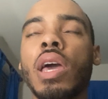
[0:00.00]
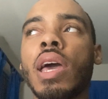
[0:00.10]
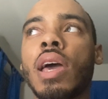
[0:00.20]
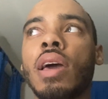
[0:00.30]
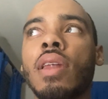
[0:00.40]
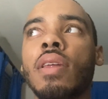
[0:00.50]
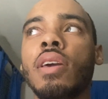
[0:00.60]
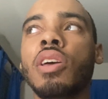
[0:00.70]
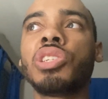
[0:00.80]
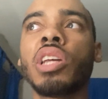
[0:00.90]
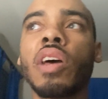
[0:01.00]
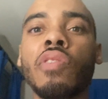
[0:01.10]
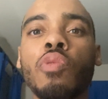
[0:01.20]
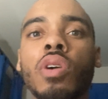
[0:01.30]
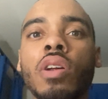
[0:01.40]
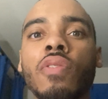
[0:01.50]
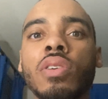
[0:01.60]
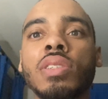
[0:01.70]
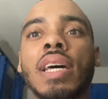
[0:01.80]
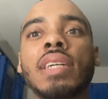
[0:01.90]
And each and every one of
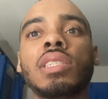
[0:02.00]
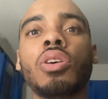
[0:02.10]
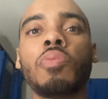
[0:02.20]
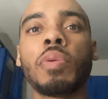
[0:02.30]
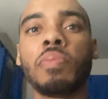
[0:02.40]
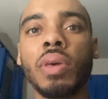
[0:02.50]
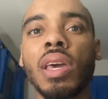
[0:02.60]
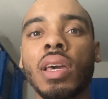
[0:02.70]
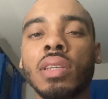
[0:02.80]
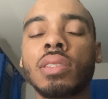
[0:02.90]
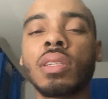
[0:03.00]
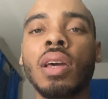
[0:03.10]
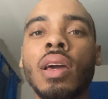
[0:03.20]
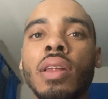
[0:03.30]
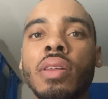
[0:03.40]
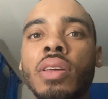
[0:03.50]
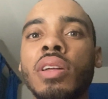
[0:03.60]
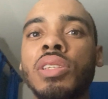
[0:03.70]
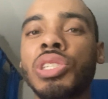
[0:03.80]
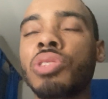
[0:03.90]
us as human beings
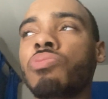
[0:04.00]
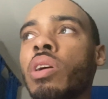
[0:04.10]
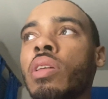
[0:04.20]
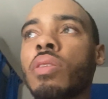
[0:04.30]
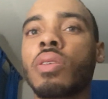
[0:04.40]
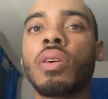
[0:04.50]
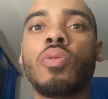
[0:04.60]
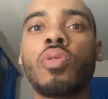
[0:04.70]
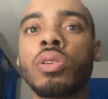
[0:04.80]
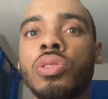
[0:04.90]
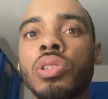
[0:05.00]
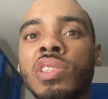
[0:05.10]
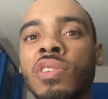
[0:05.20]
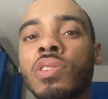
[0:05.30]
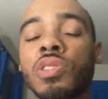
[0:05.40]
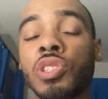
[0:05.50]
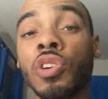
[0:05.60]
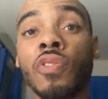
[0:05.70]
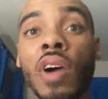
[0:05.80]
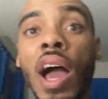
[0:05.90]
needs strength in order to
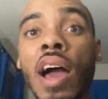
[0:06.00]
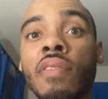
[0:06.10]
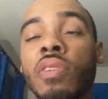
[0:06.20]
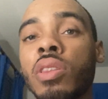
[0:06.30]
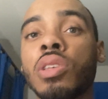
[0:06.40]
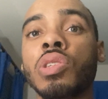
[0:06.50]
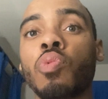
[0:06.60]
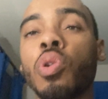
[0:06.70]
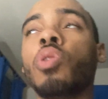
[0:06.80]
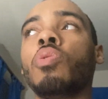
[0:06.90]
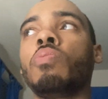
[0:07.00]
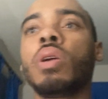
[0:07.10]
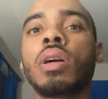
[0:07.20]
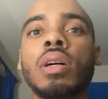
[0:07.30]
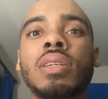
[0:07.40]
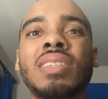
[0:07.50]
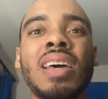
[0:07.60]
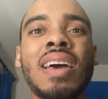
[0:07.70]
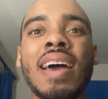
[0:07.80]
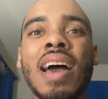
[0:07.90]
survive in this world because,
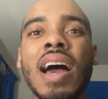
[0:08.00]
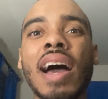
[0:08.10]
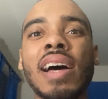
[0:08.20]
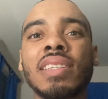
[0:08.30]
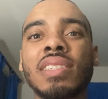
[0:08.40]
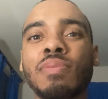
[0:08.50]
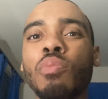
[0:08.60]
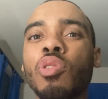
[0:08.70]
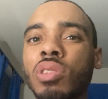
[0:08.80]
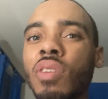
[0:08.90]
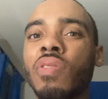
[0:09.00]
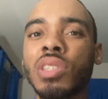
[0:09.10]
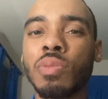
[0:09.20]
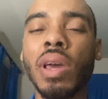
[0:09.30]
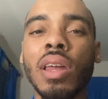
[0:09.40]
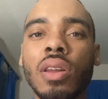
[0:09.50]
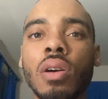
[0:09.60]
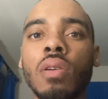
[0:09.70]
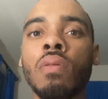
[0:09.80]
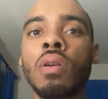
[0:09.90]
as most of us may
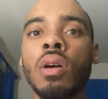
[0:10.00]
know,